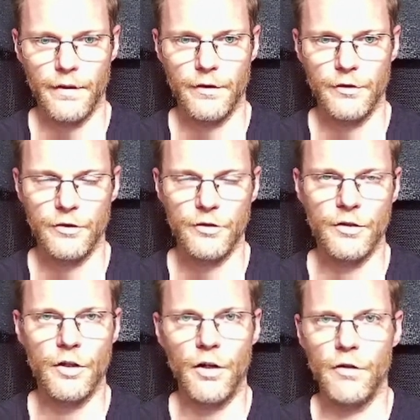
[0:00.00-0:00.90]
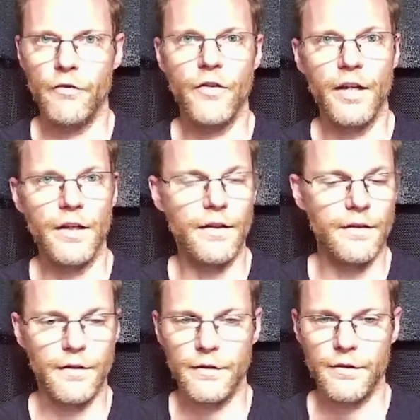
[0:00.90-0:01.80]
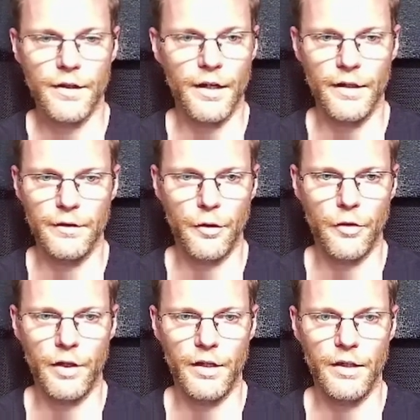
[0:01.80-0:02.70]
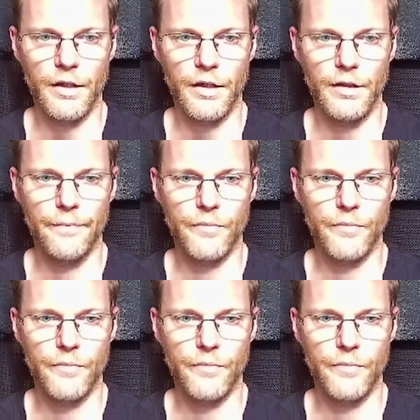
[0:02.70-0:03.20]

star field kind thingy